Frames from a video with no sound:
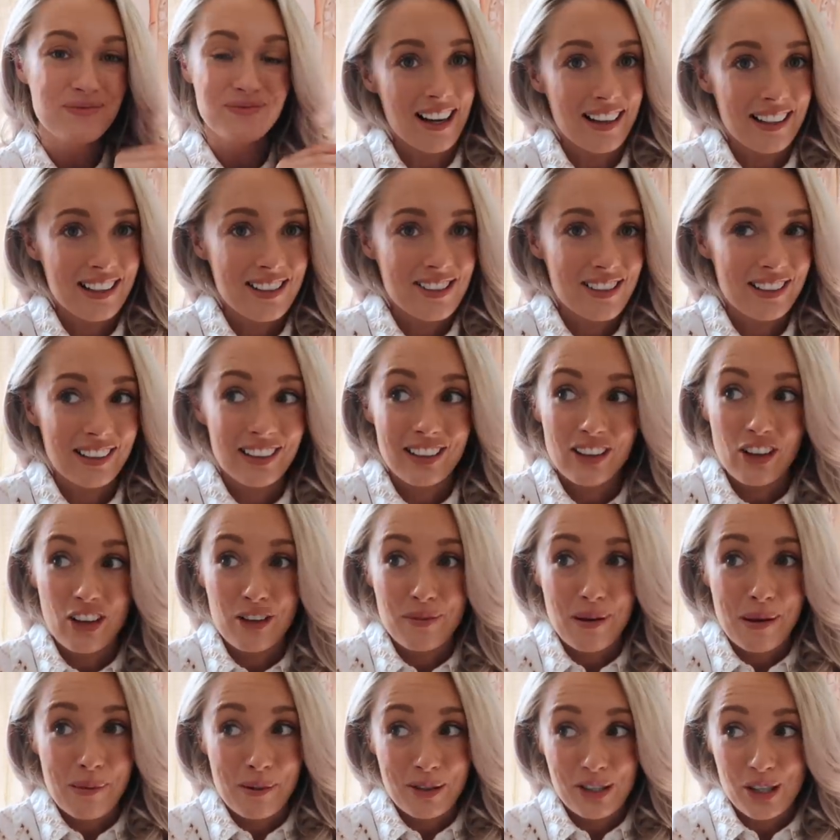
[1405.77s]
Darlings, I'm going to go and
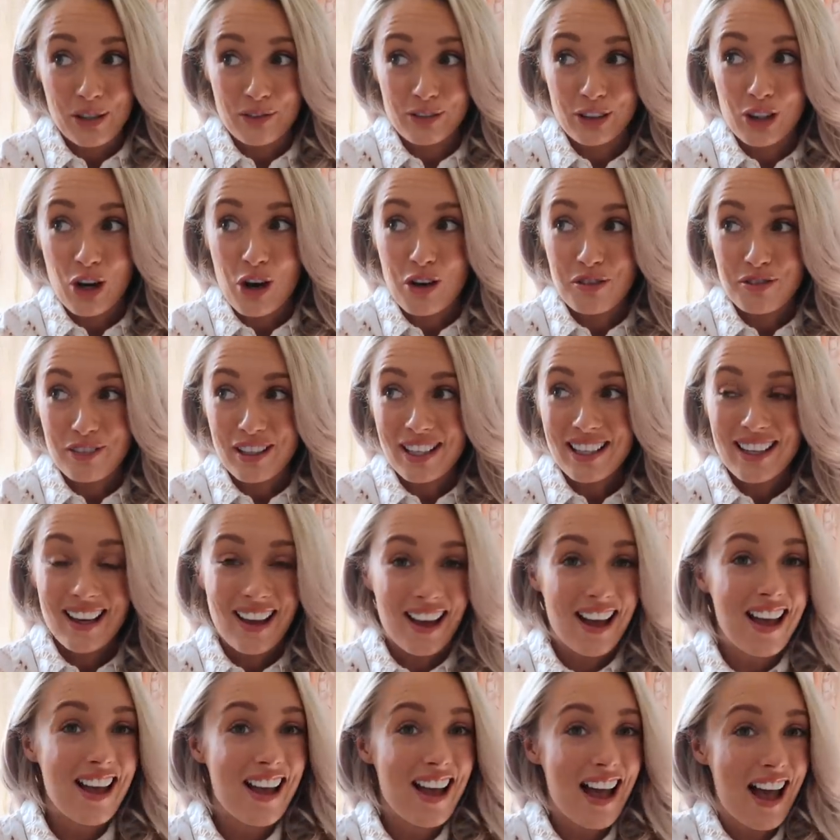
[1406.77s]
make myself a coffee,
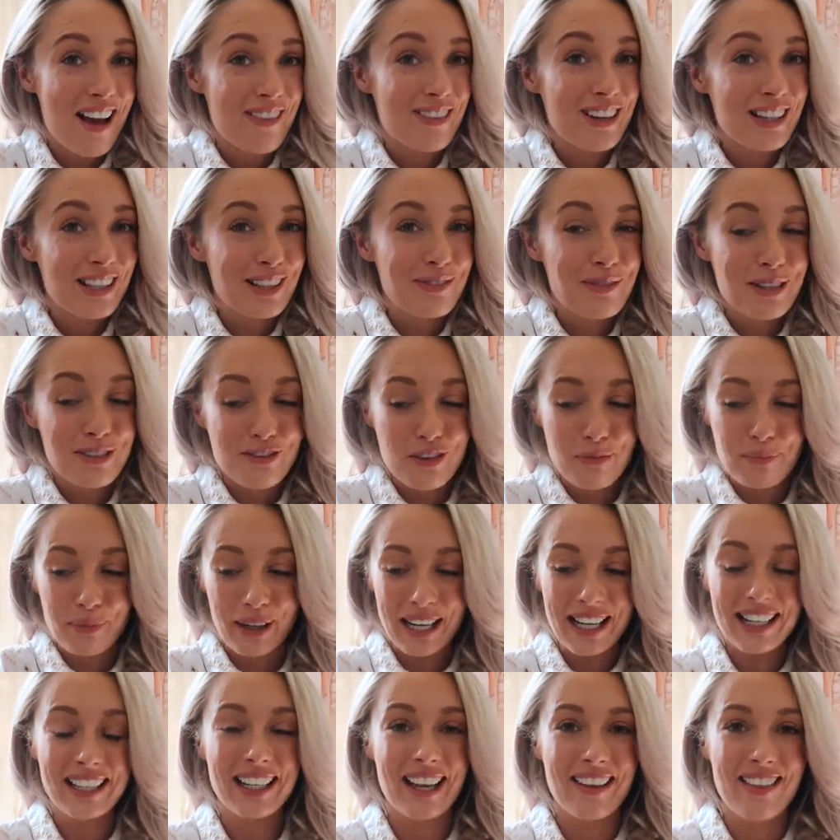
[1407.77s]
have a little bit of a
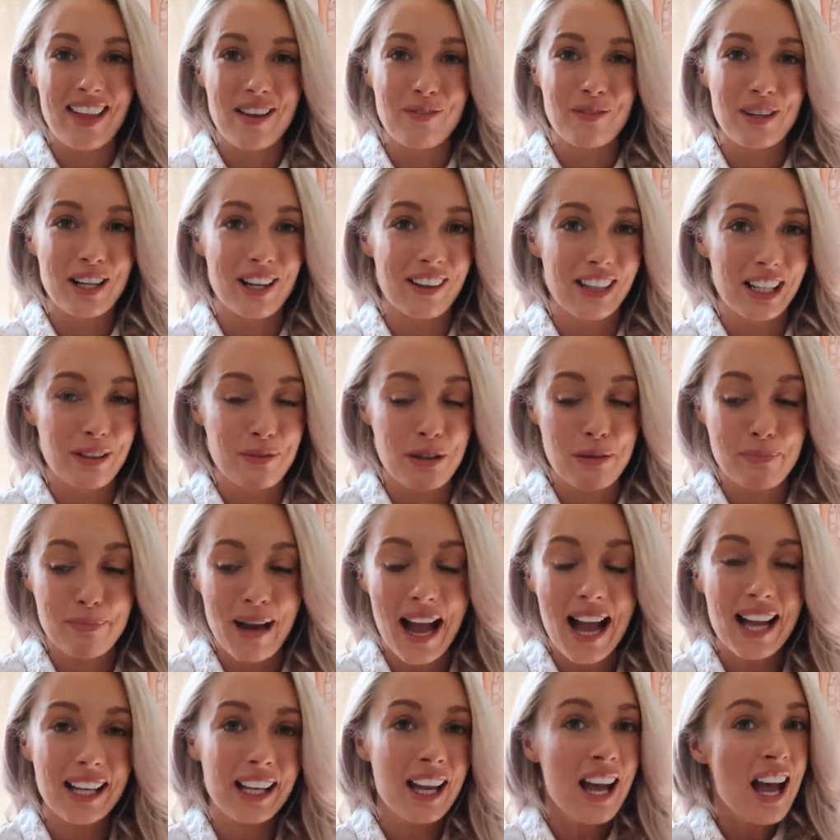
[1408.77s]
break, and then we are going to be
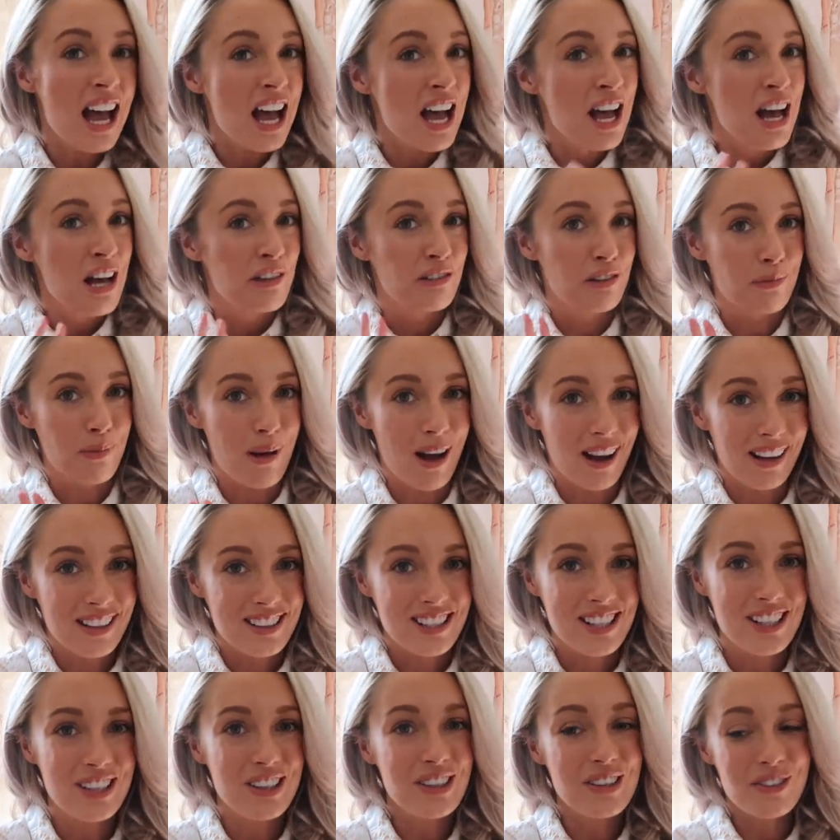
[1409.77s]
back for part
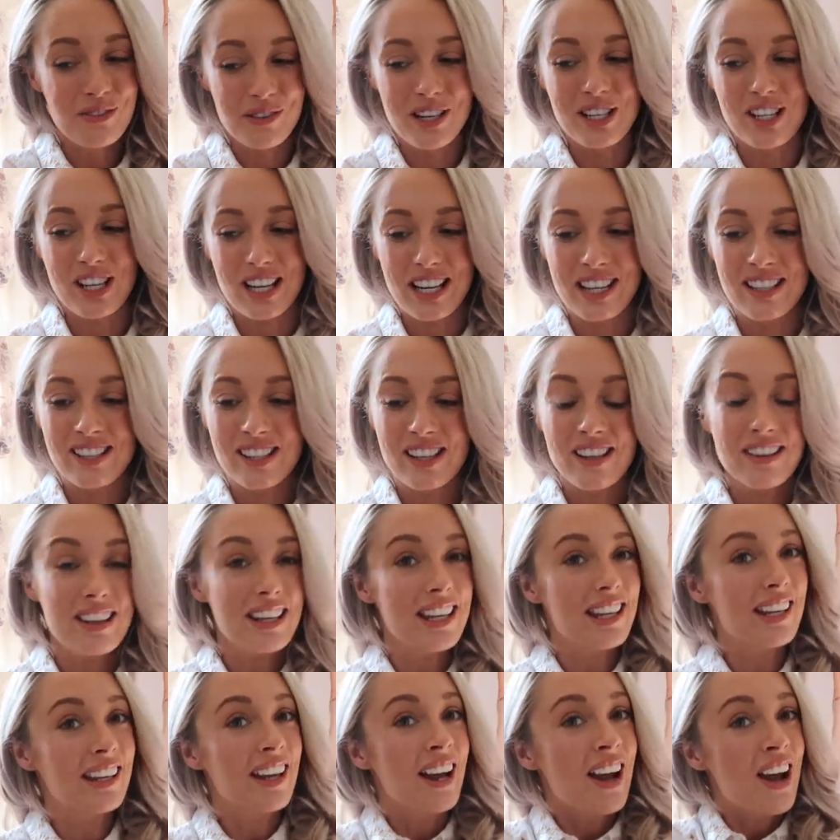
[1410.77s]
two, which is
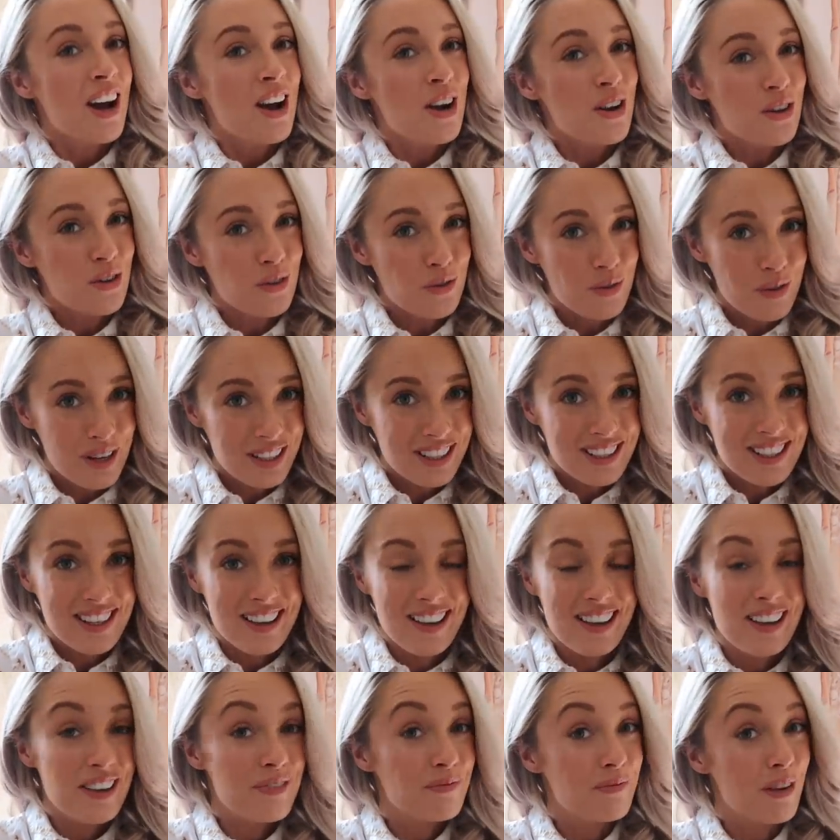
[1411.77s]
the
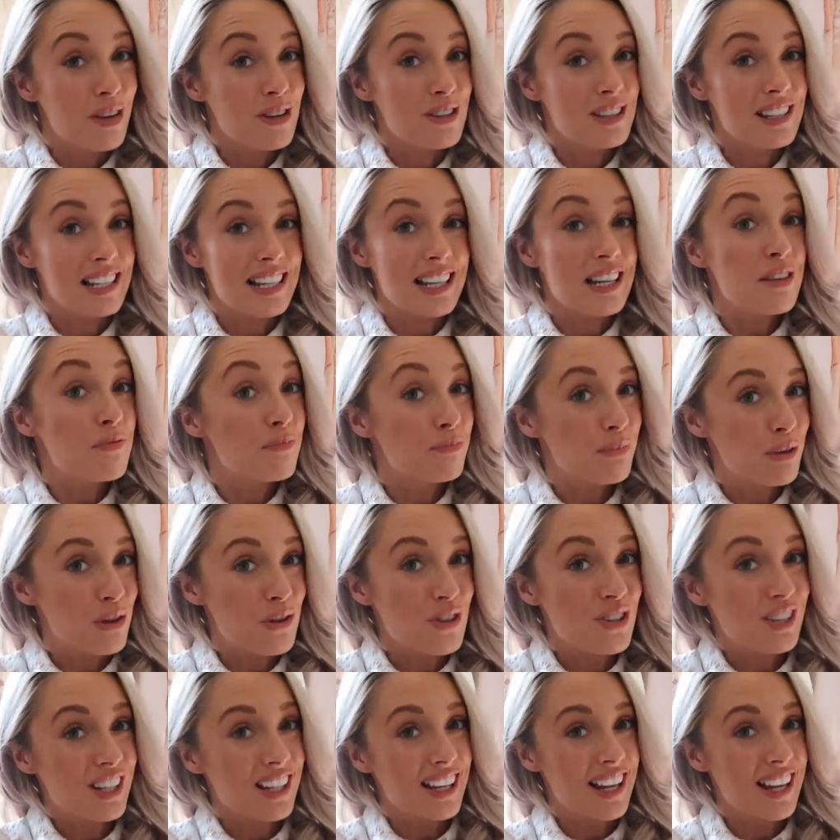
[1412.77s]
winter mostly boot